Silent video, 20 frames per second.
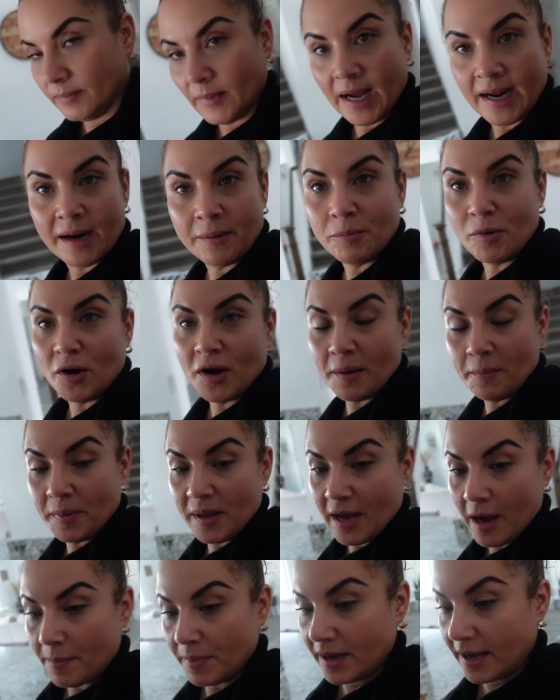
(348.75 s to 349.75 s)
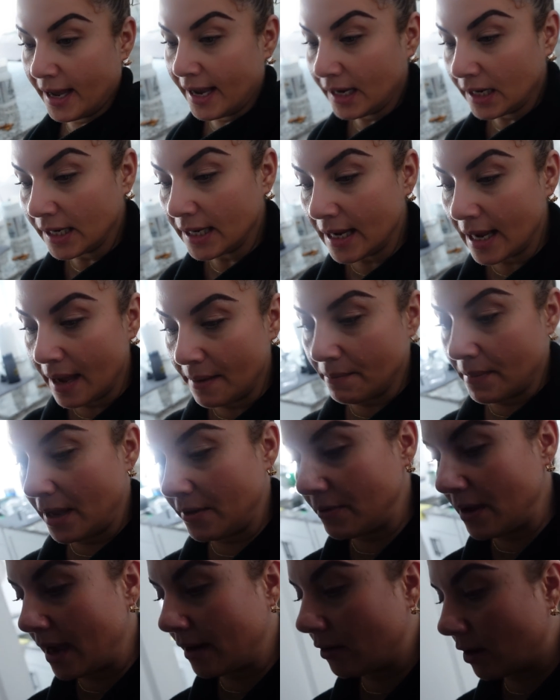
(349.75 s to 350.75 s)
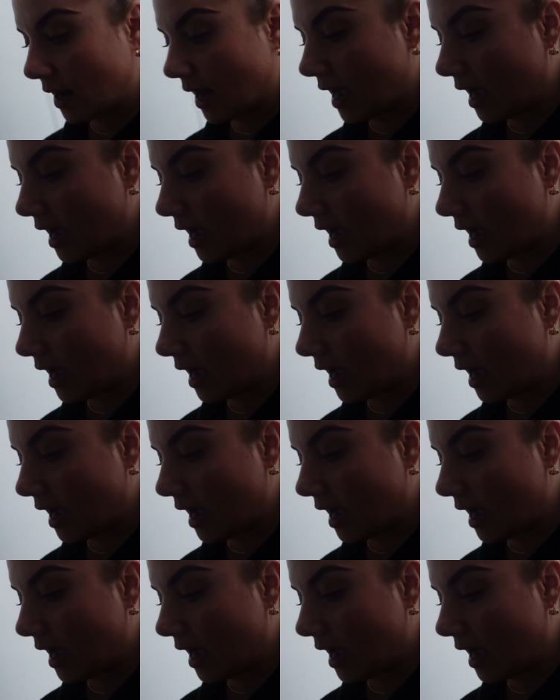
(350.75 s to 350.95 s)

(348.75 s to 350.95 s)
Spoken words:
And I'm gonna pick up Keilly and maybe I'm gonna